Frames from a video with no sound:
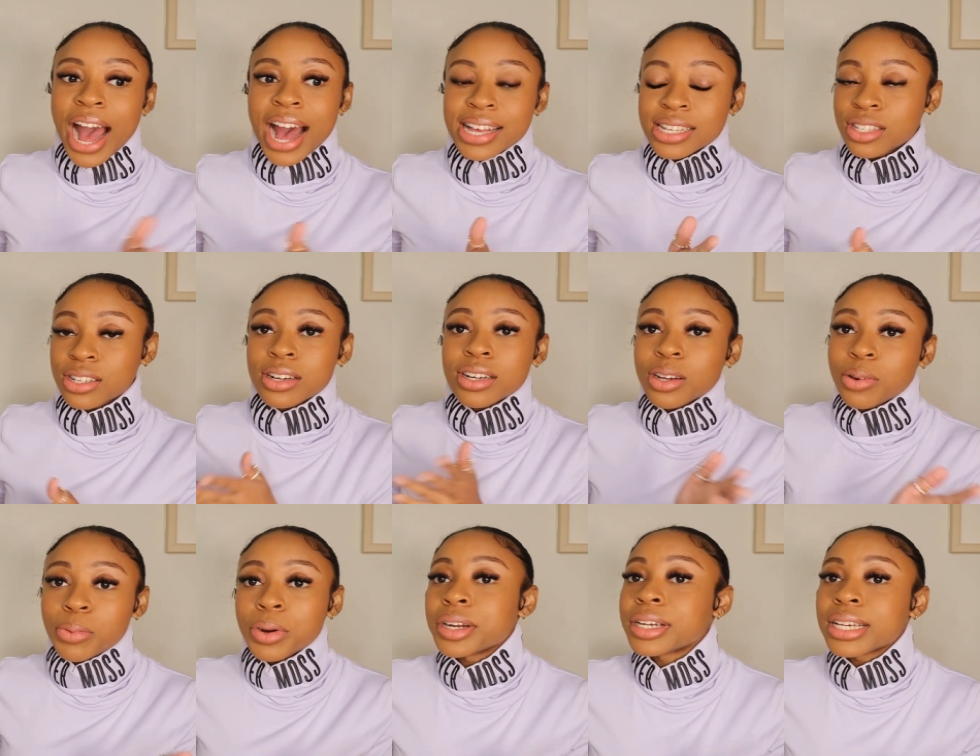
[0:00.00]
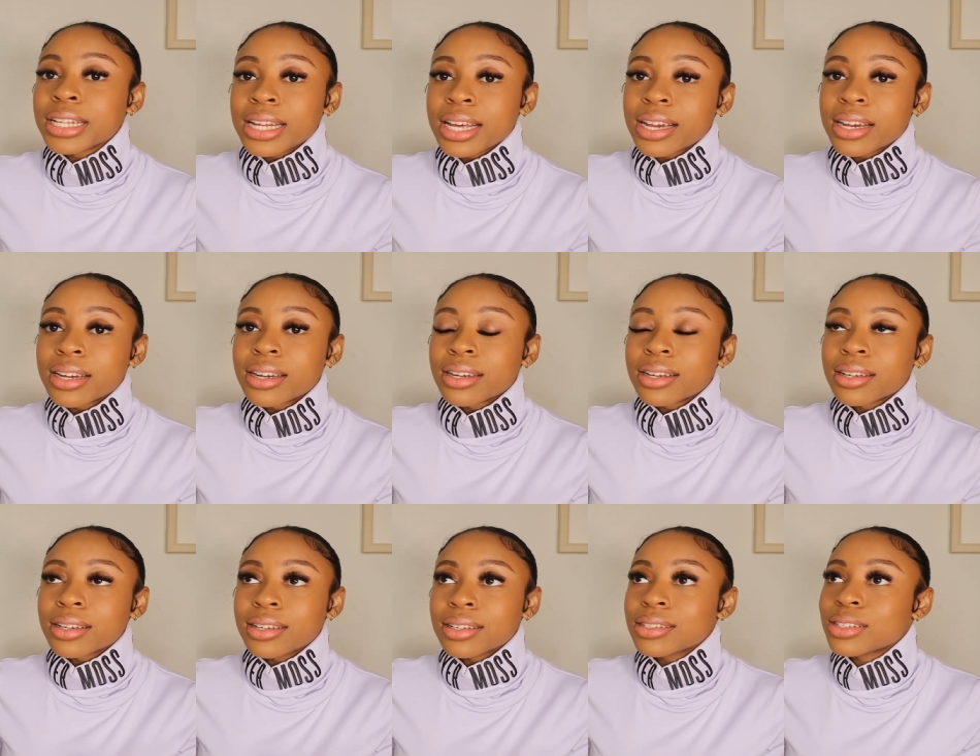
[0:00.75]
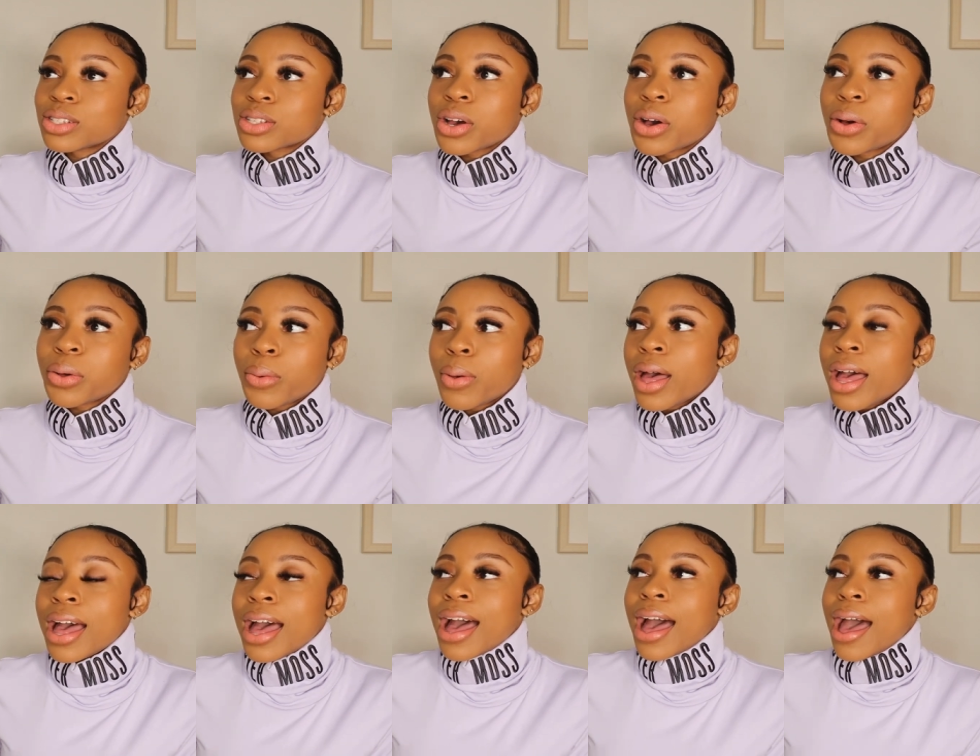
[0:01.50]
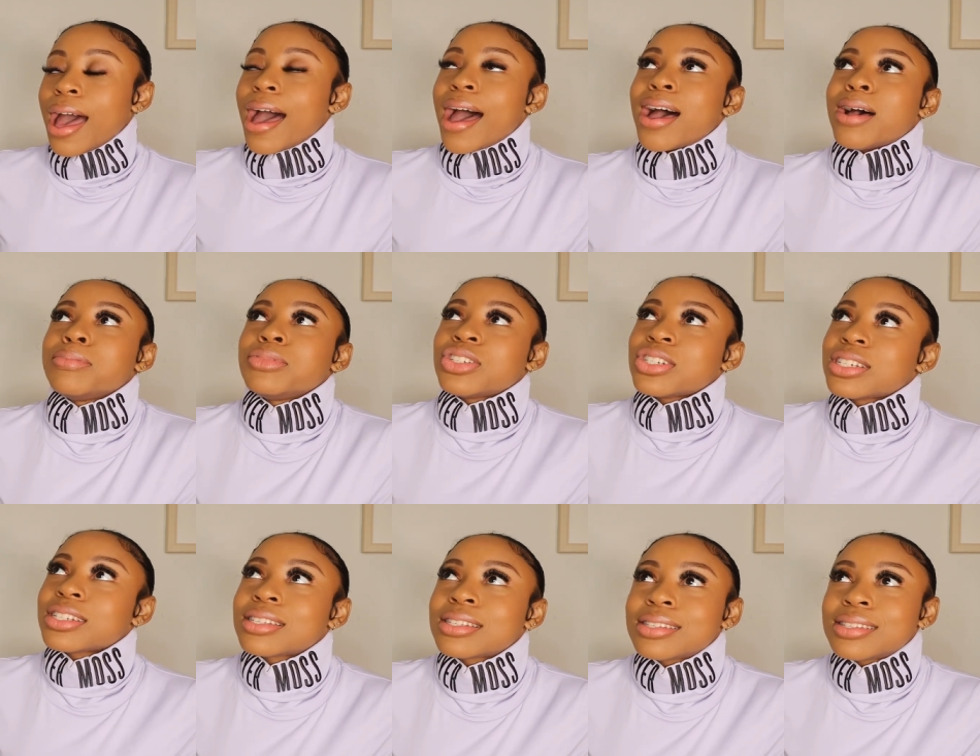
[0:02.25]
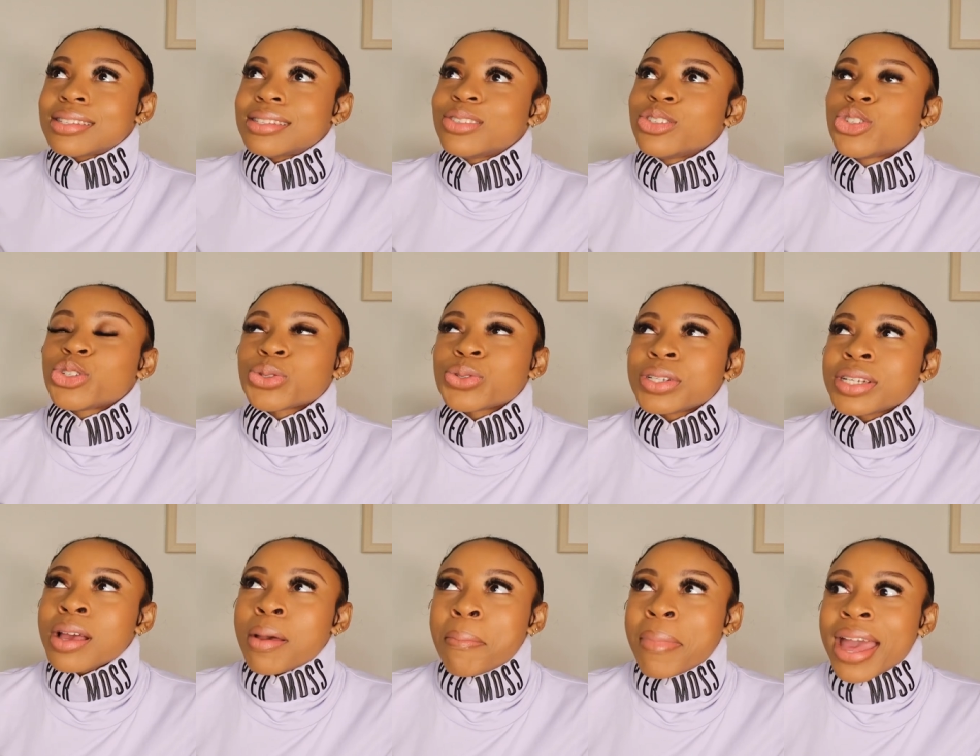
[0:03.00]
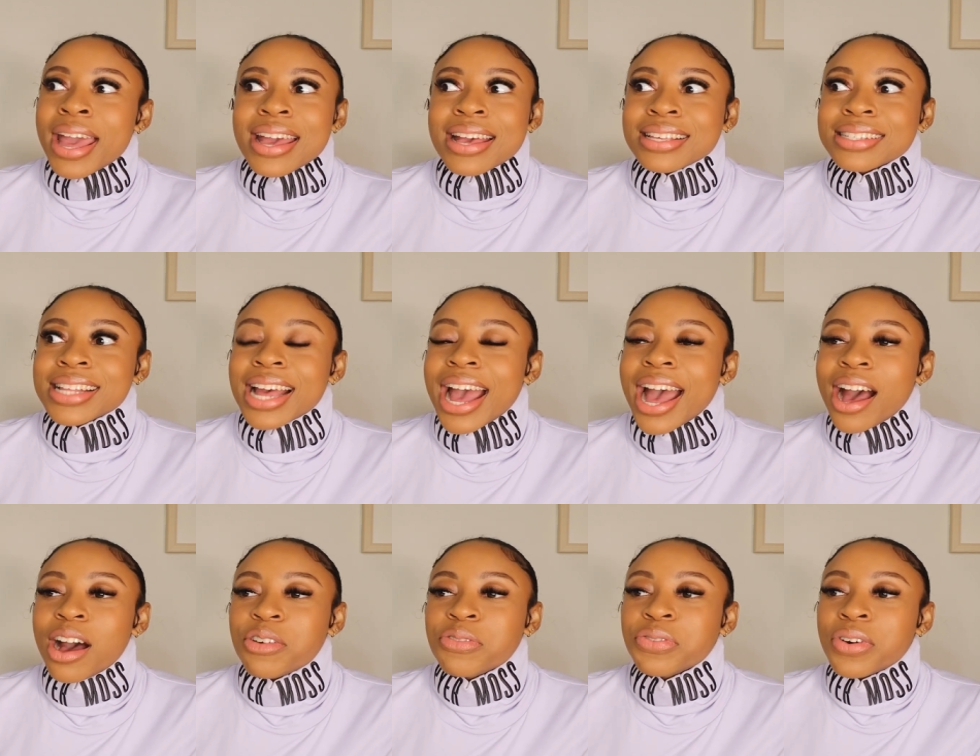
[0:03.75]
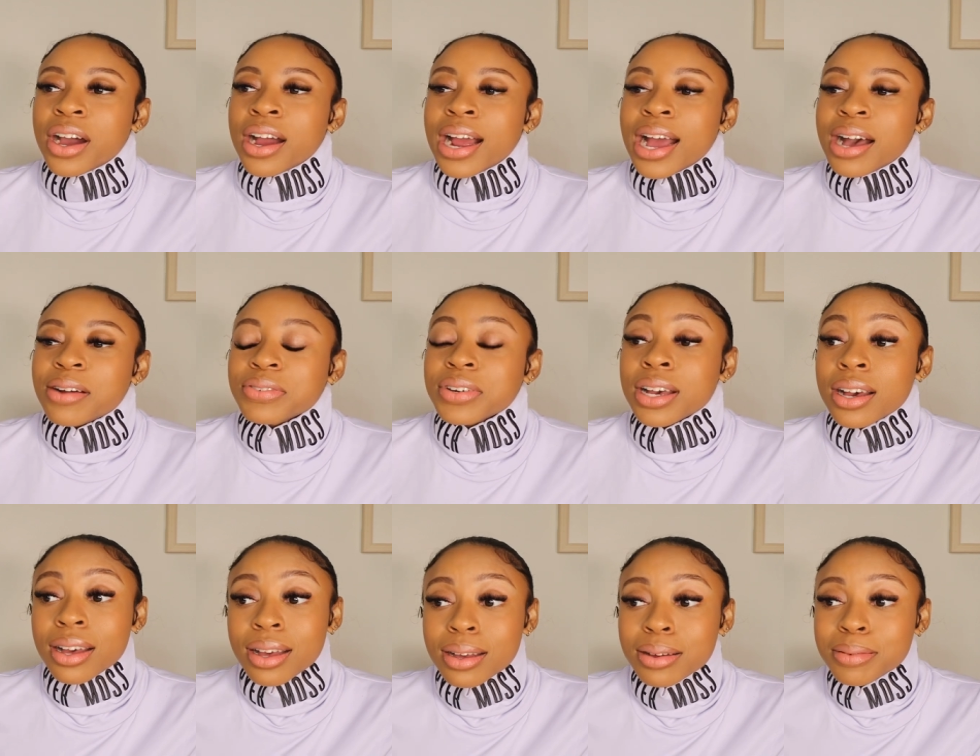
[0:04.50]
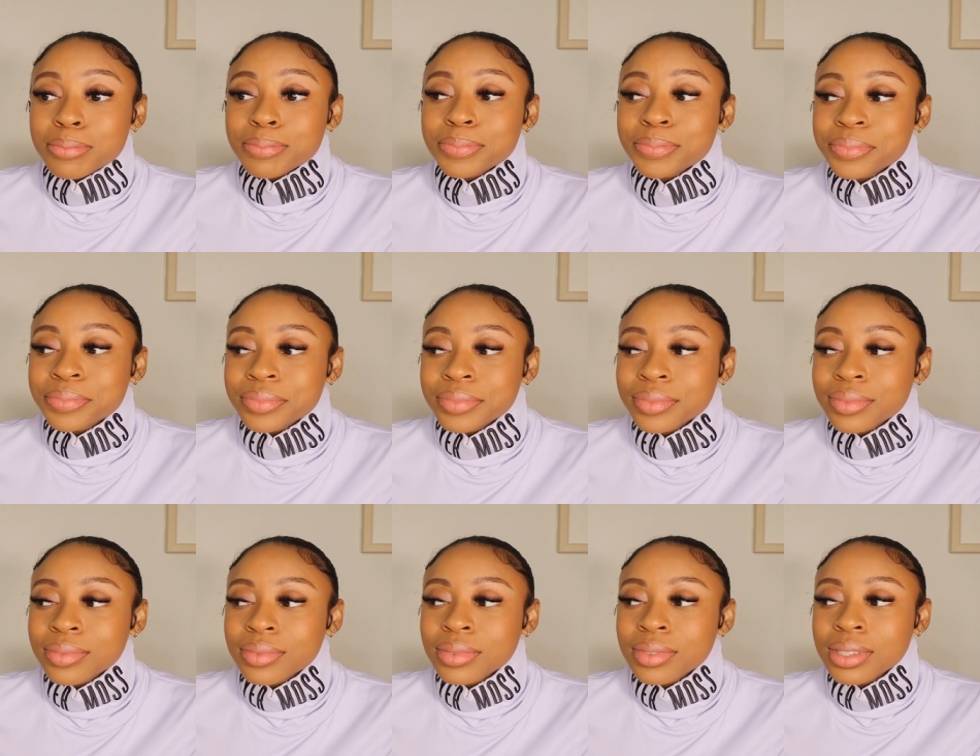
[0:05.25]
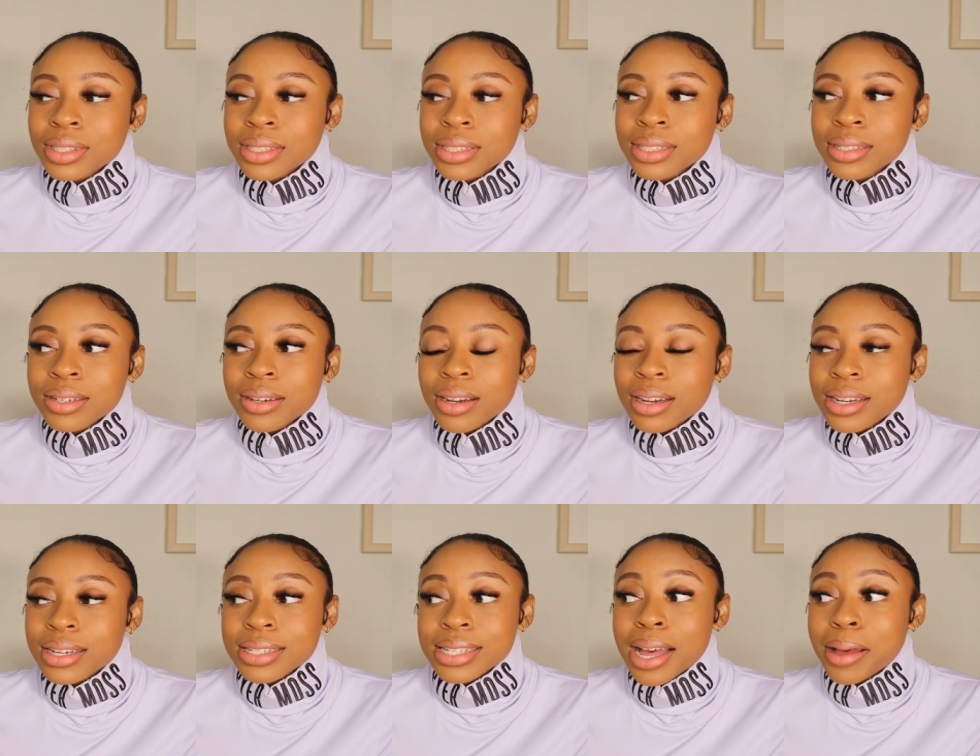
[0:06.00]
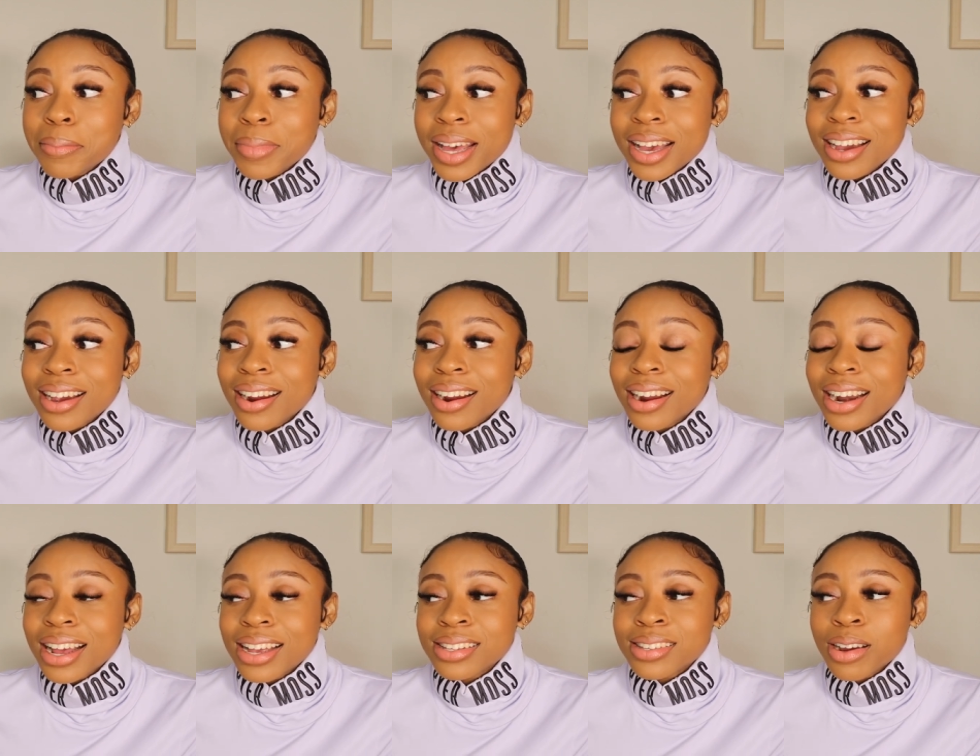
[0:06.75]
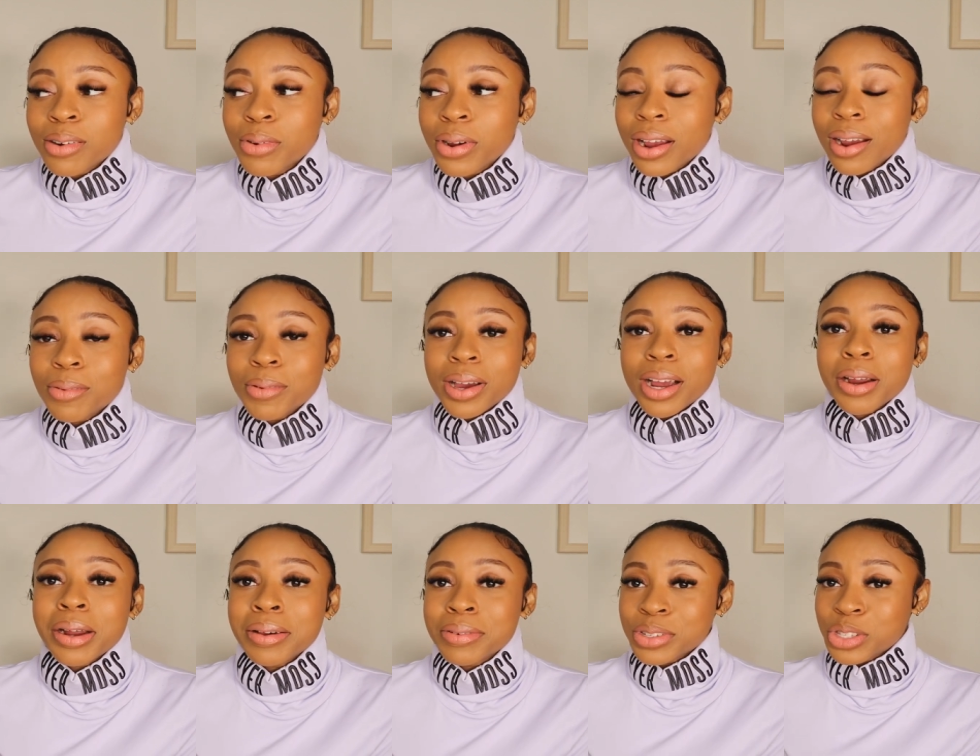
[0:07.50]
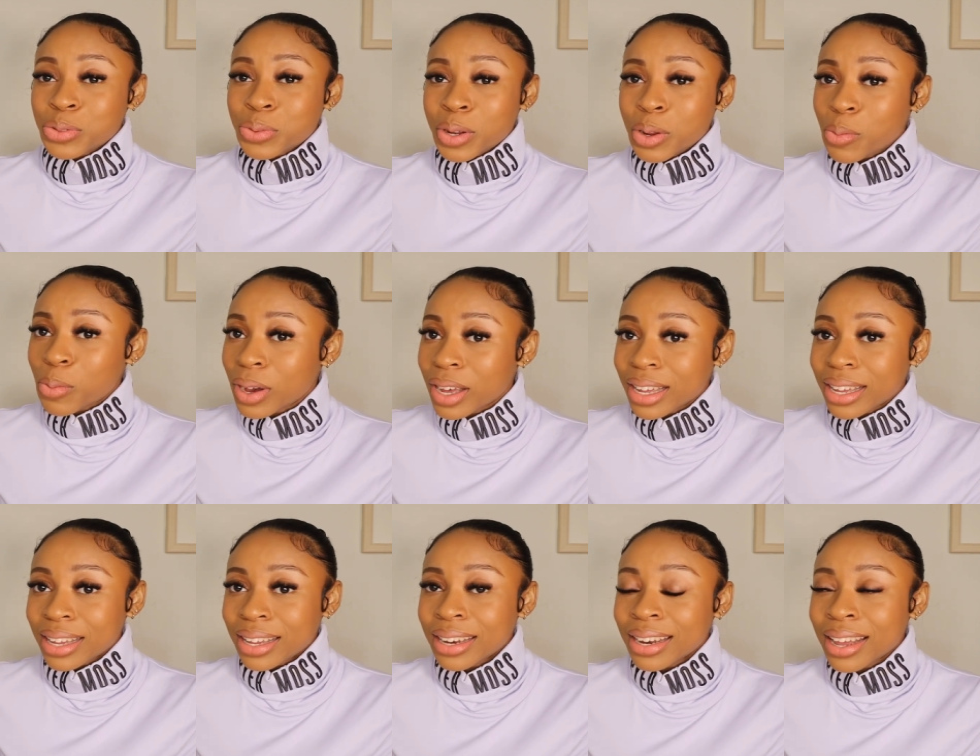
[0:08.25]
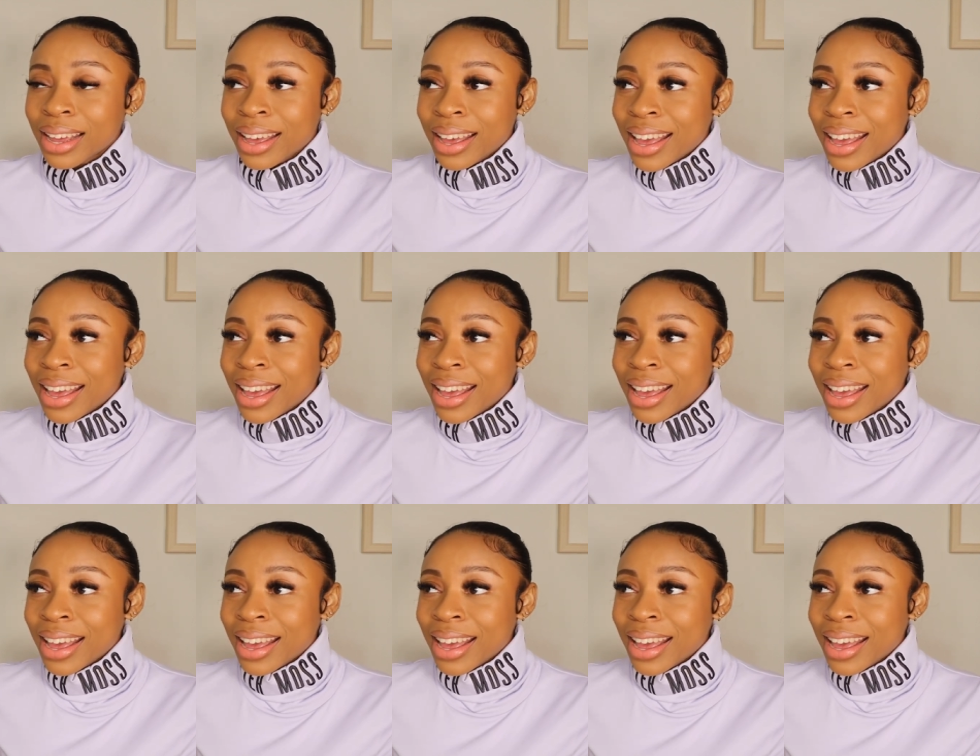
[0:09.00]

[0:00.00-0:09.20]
I started working there. So I'm just truly amazed at how far I've come because I met her and I started working with her I was 21.